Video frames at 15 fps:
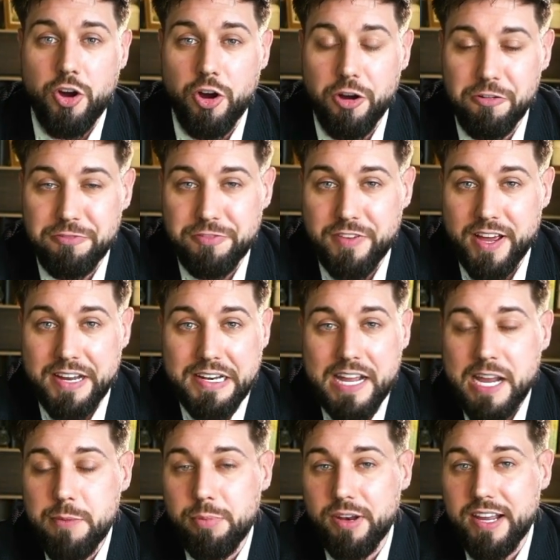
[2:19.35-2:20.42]
of
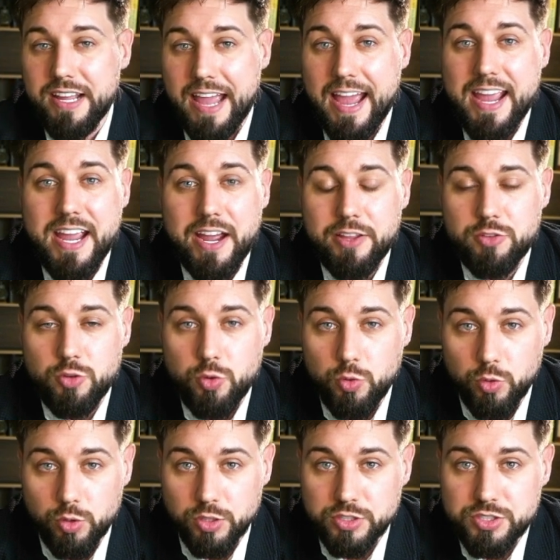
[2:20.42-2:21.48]
enabling AI
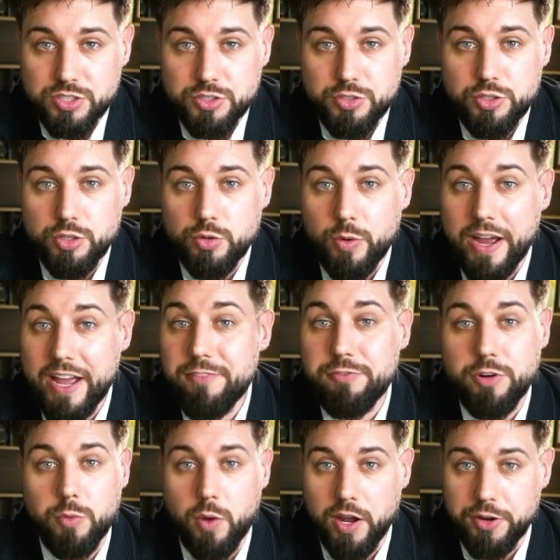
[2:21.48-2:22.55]
tools to
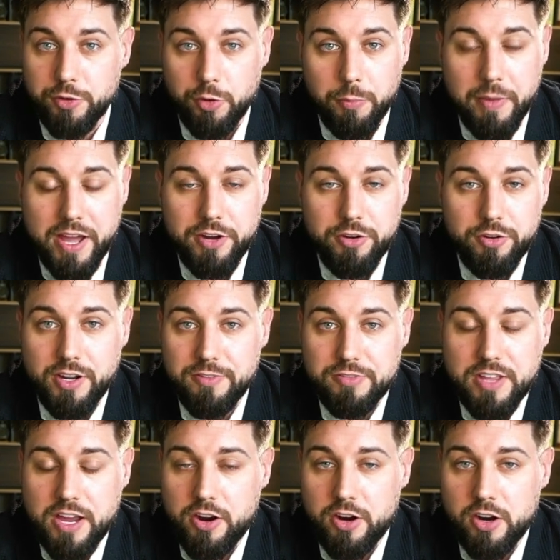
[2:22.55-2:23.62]
everyone, no matter if
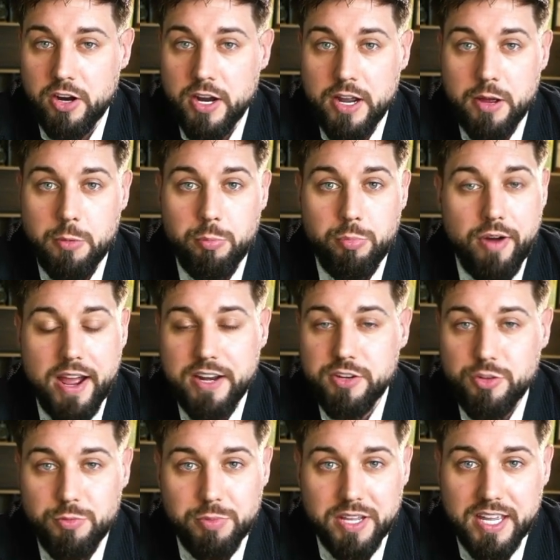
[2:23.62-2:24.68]
they are brand
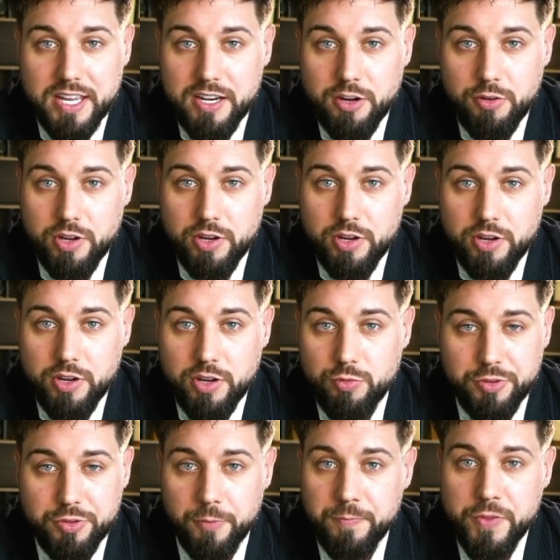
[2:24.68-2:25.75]
new beginner in
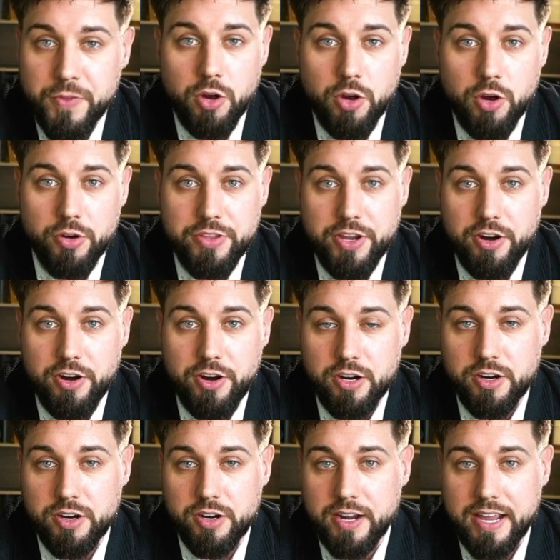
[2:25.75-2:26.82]
crypto or they
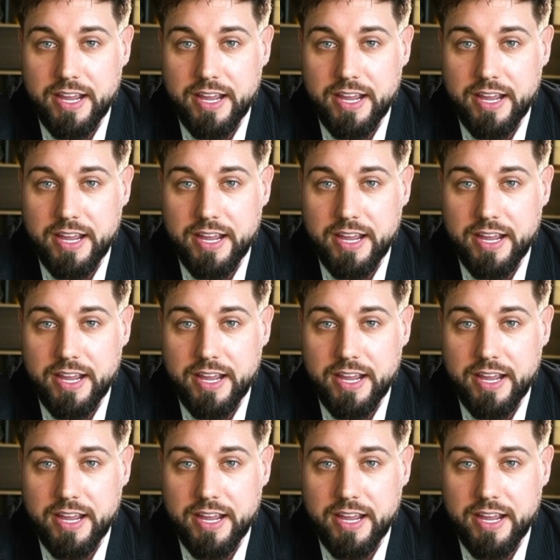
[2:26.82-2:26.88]
are